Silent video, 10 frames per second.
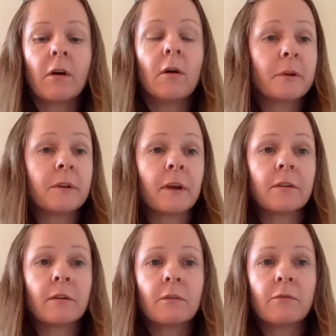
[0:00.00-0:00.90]
are
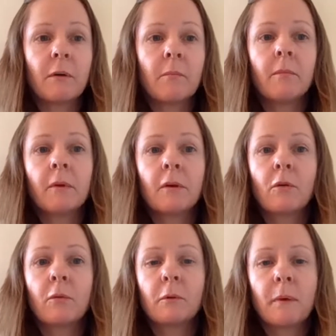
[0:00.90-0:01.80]
protected from
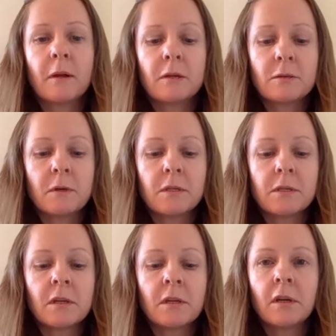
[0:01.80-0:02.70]
corporal punishment.